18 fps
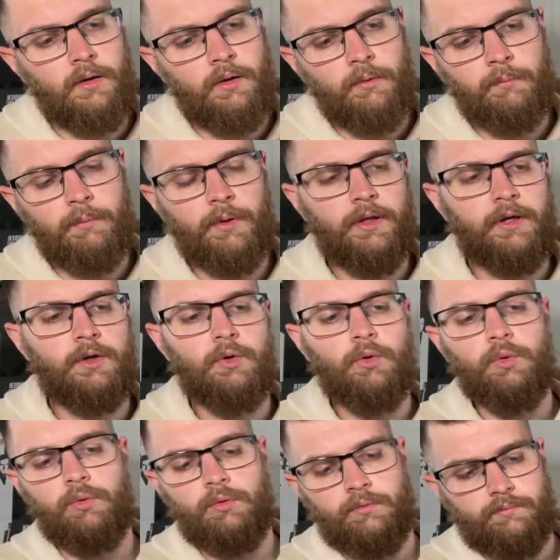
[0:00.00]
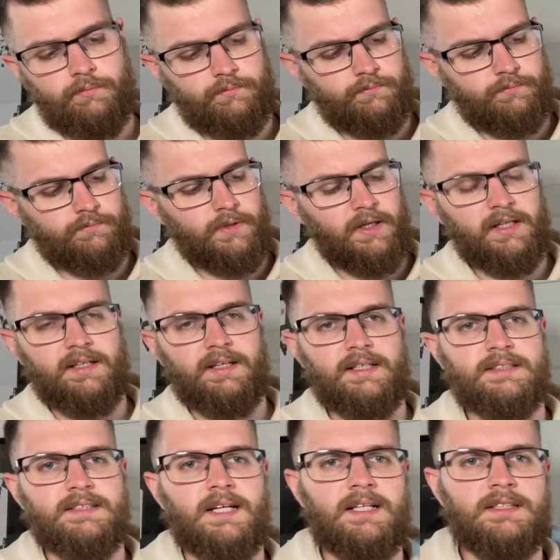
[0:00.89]
But they're cool.
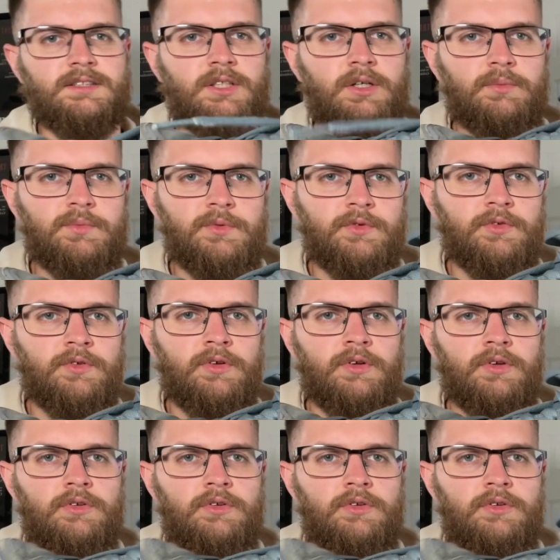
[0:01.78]
Adidas high tops.